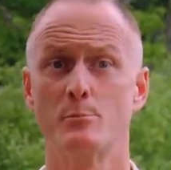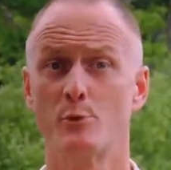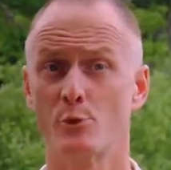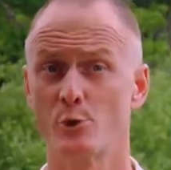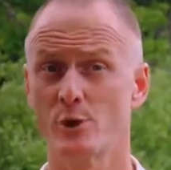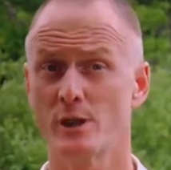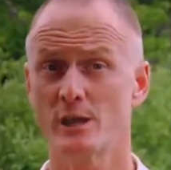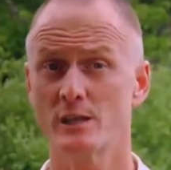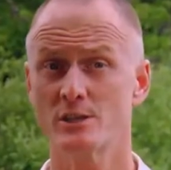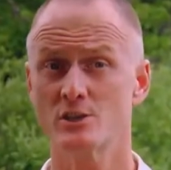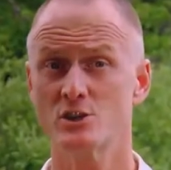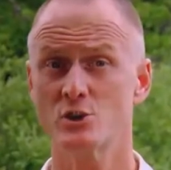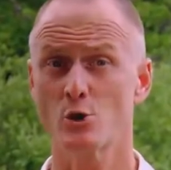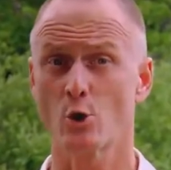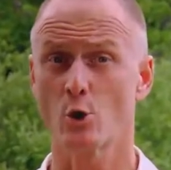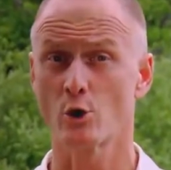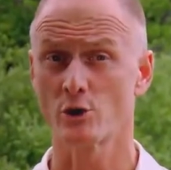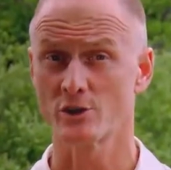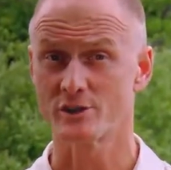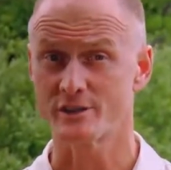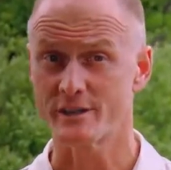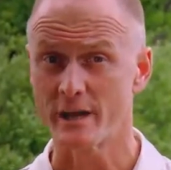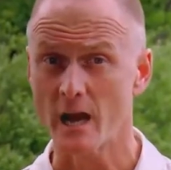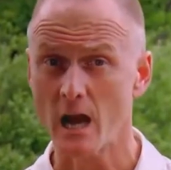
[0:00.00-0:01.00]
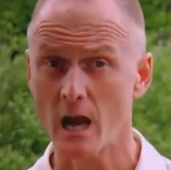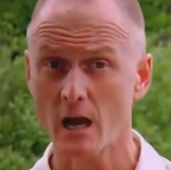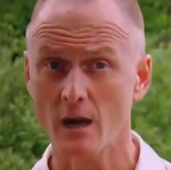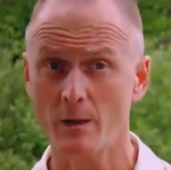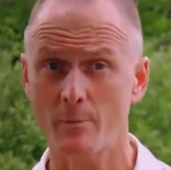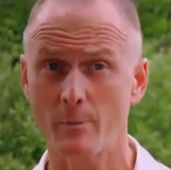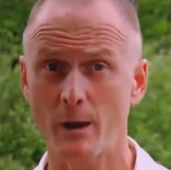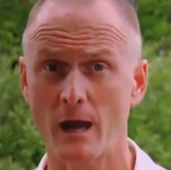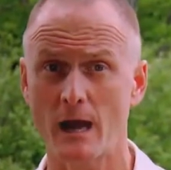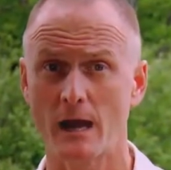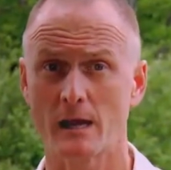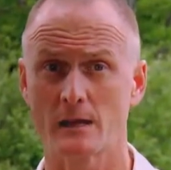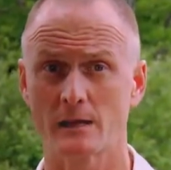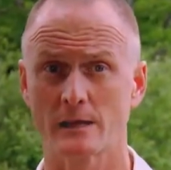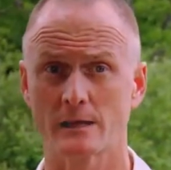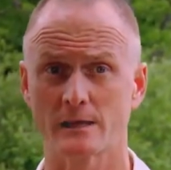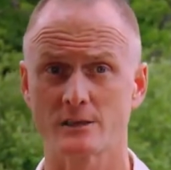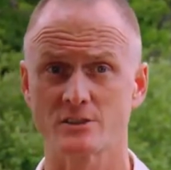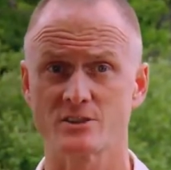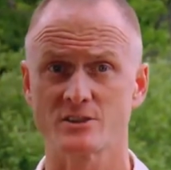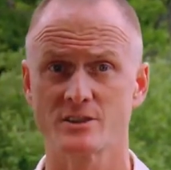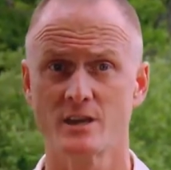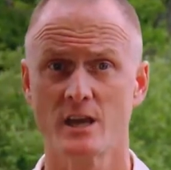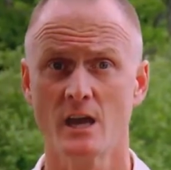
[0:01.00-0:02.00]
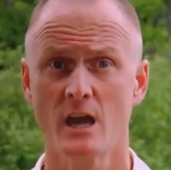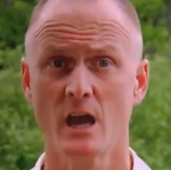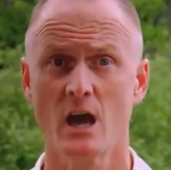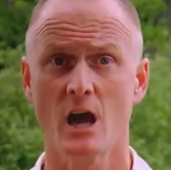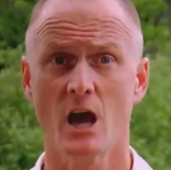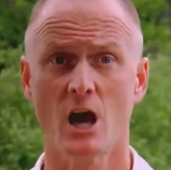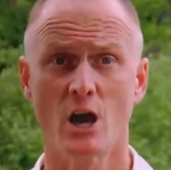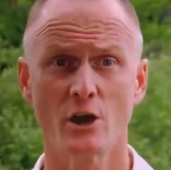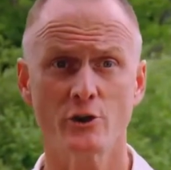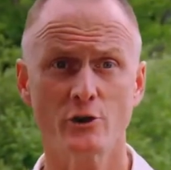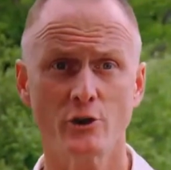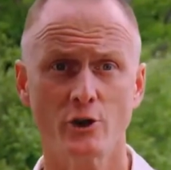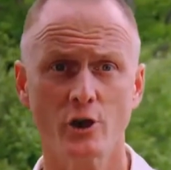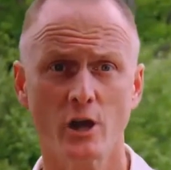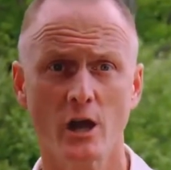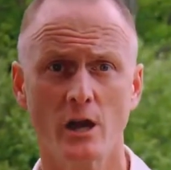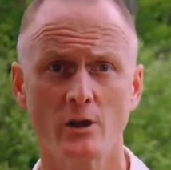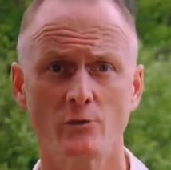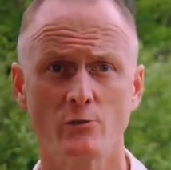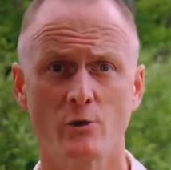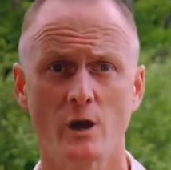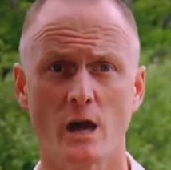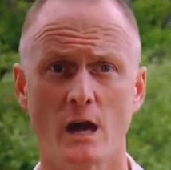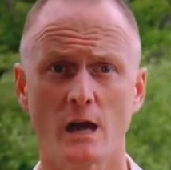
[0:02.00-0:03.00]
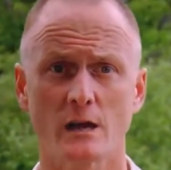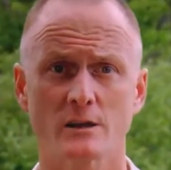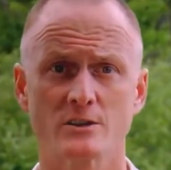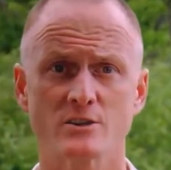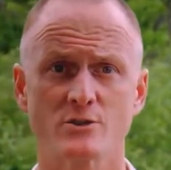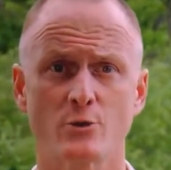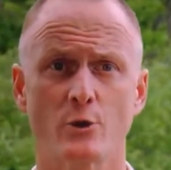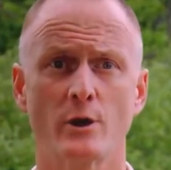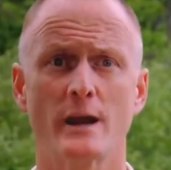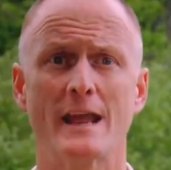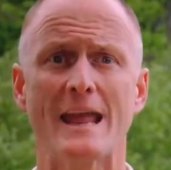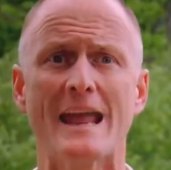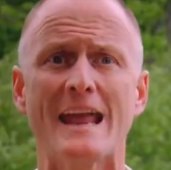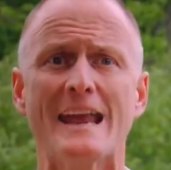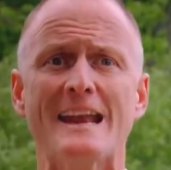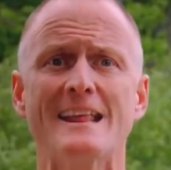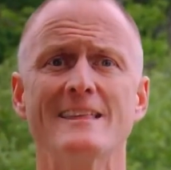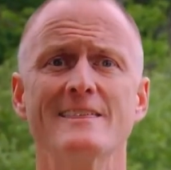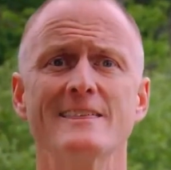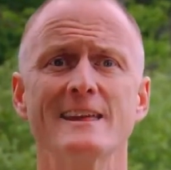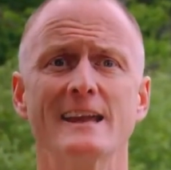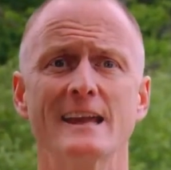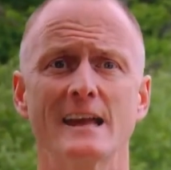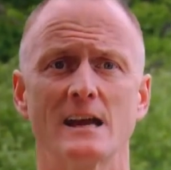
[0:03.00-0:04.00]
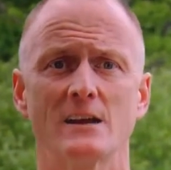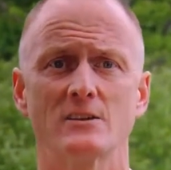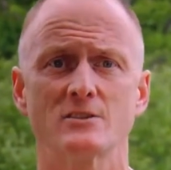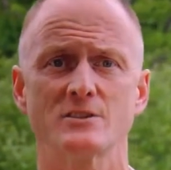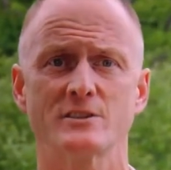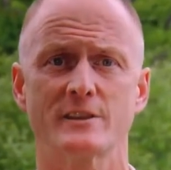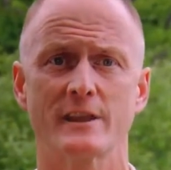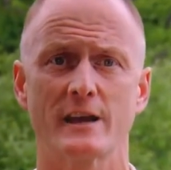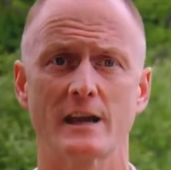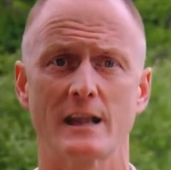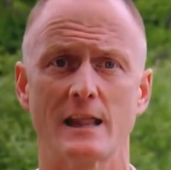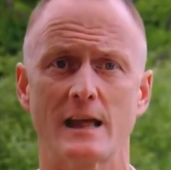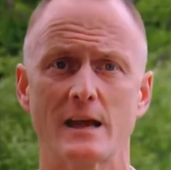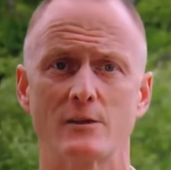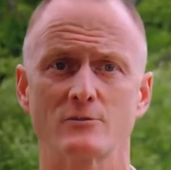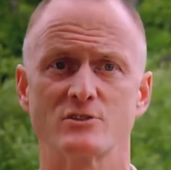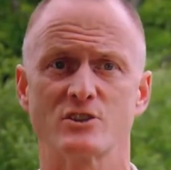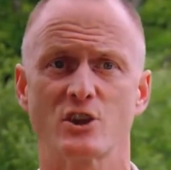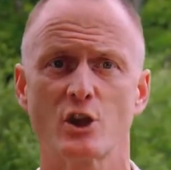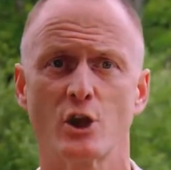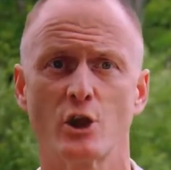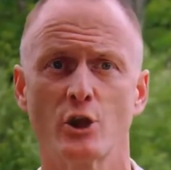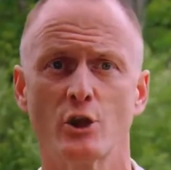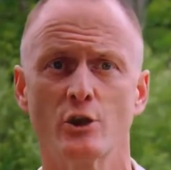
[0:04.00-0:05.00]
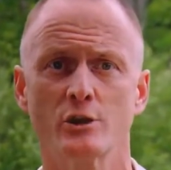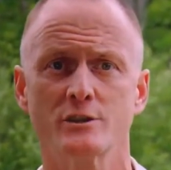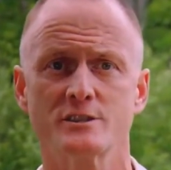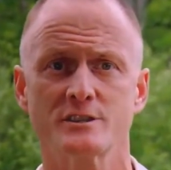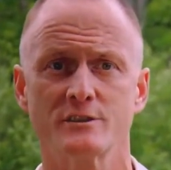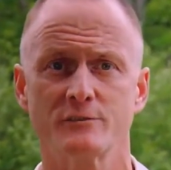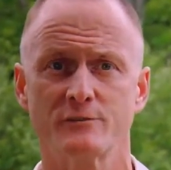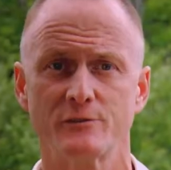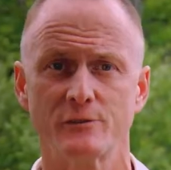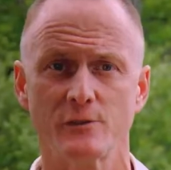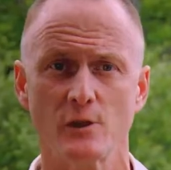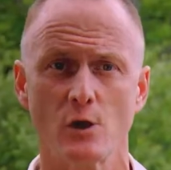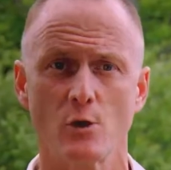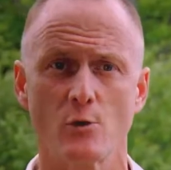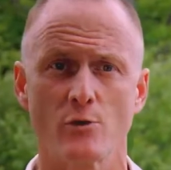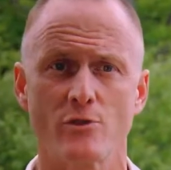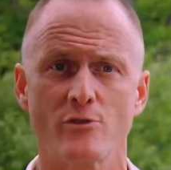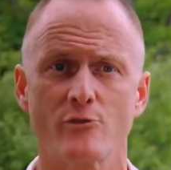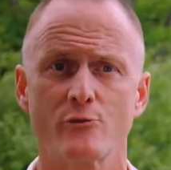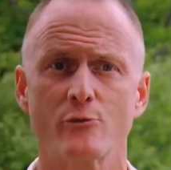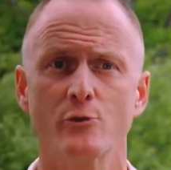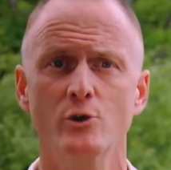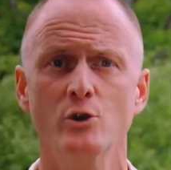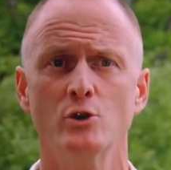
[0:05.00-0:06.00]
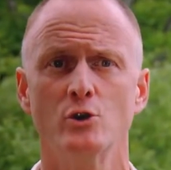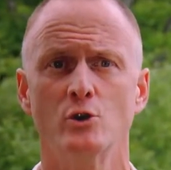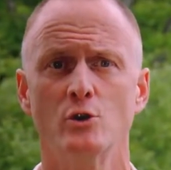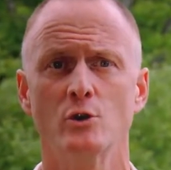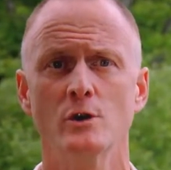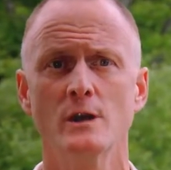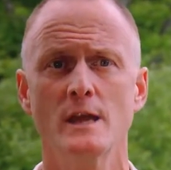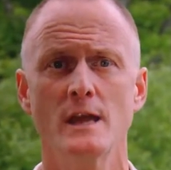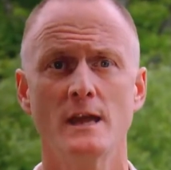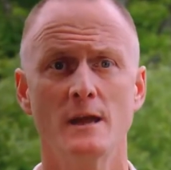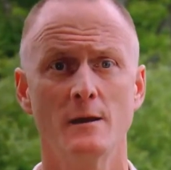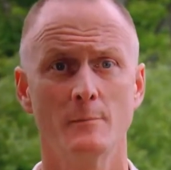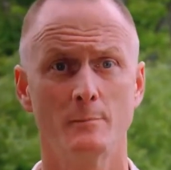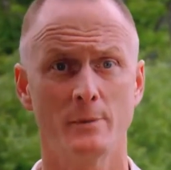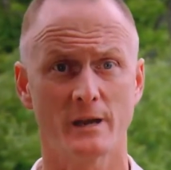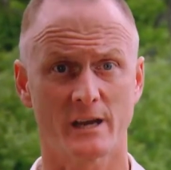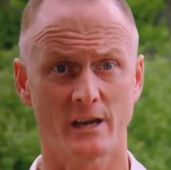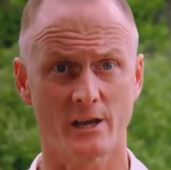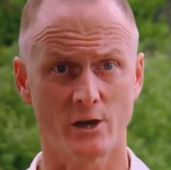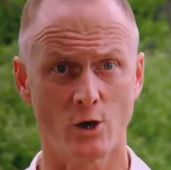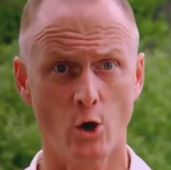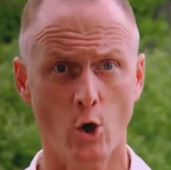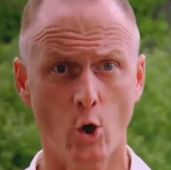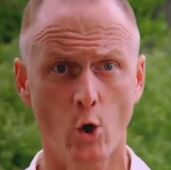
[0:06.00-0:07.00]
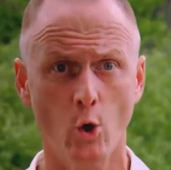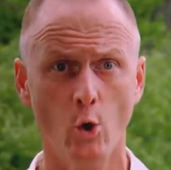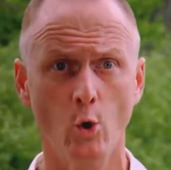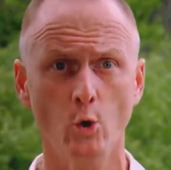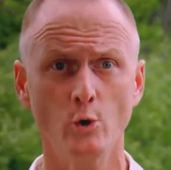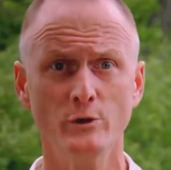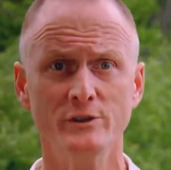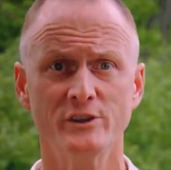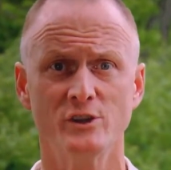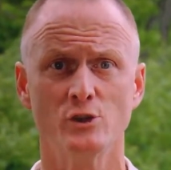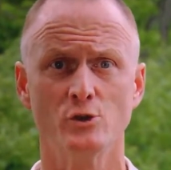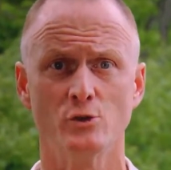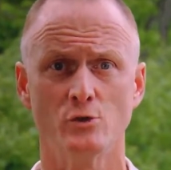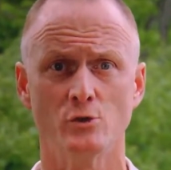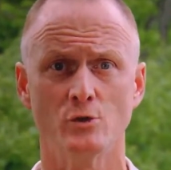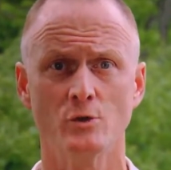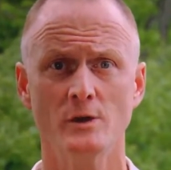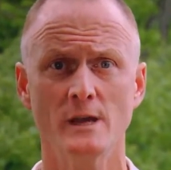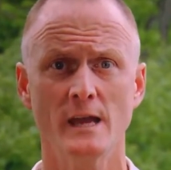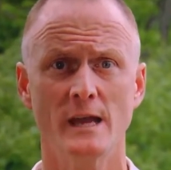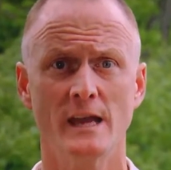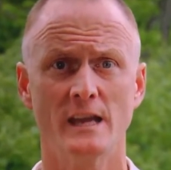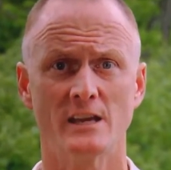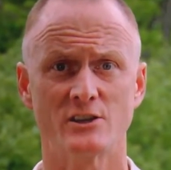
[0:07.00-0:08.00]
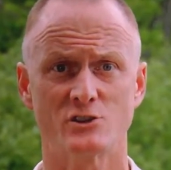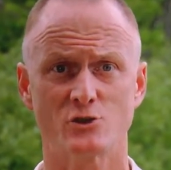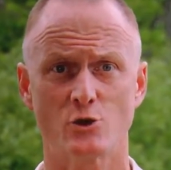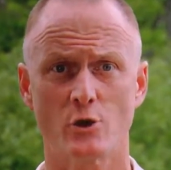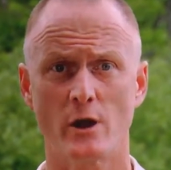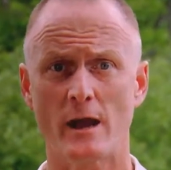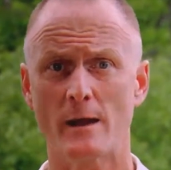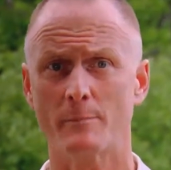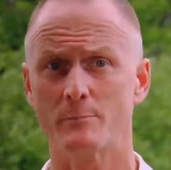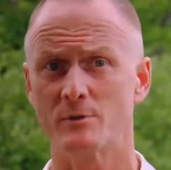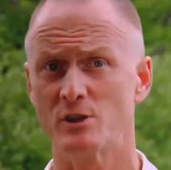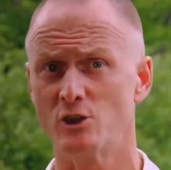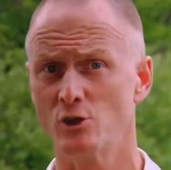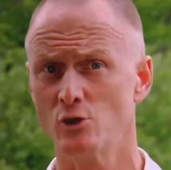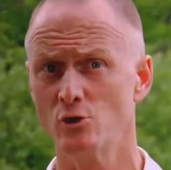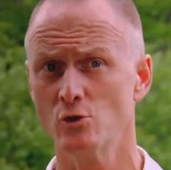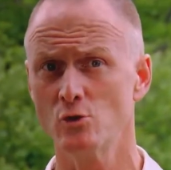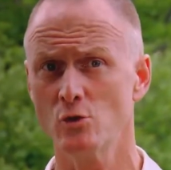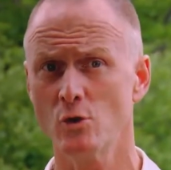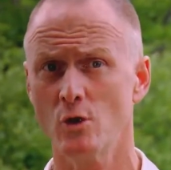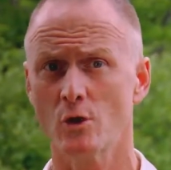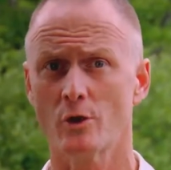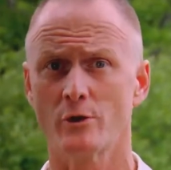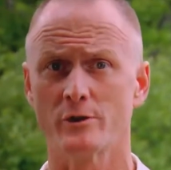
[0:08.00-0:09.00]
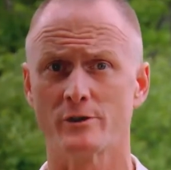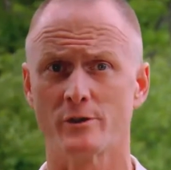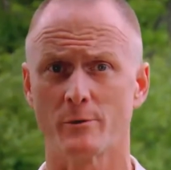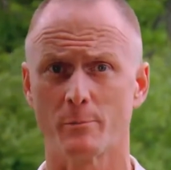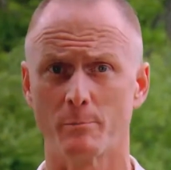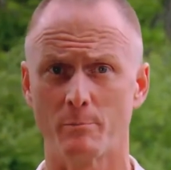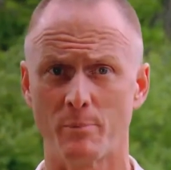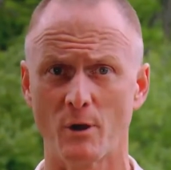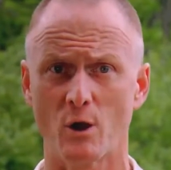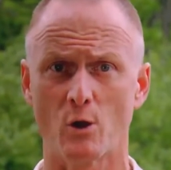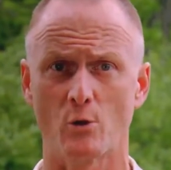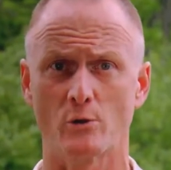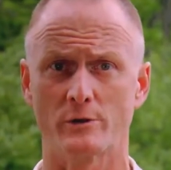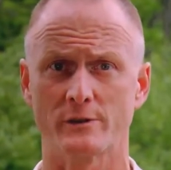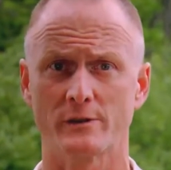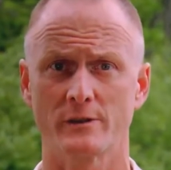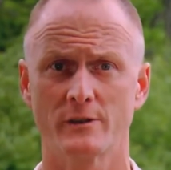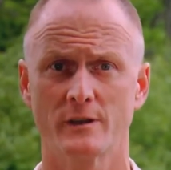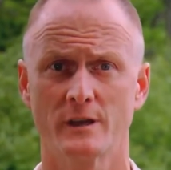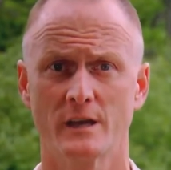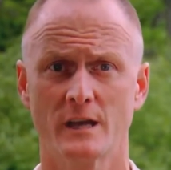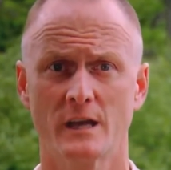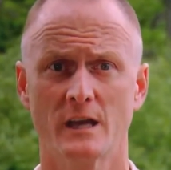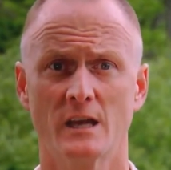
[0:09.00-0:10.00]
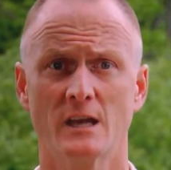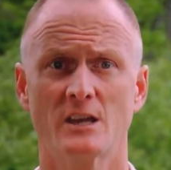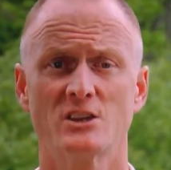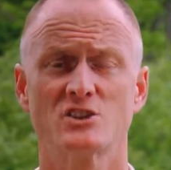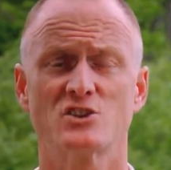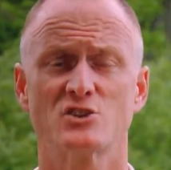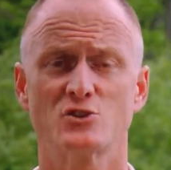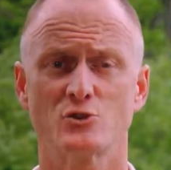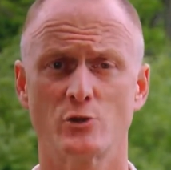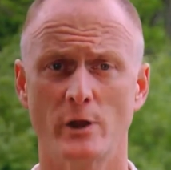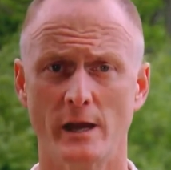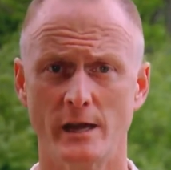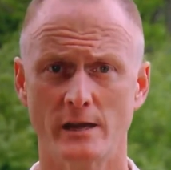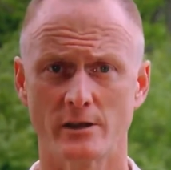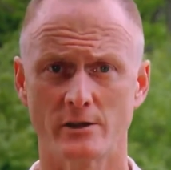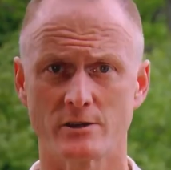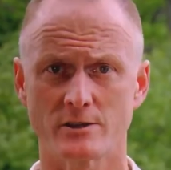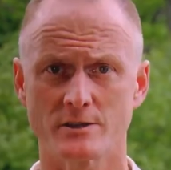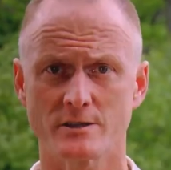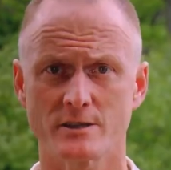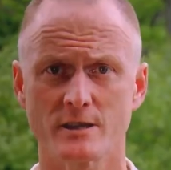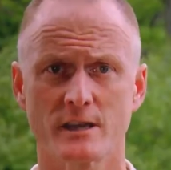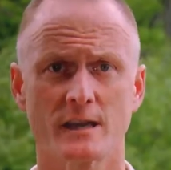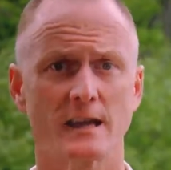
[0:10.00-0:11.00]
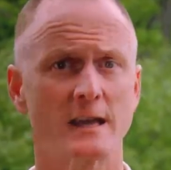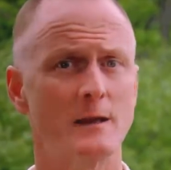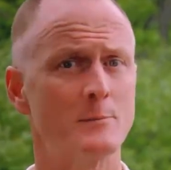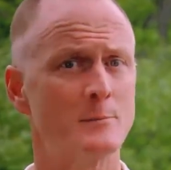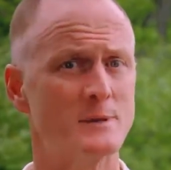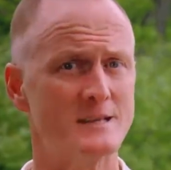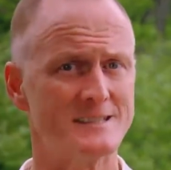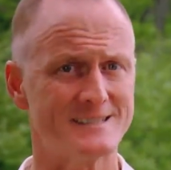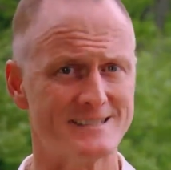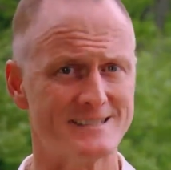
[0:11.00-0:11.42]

bridge or dock pilings, undercut rocks, or anything else that allows current to flow through but can hold you and trap you or your boat. Strainers can be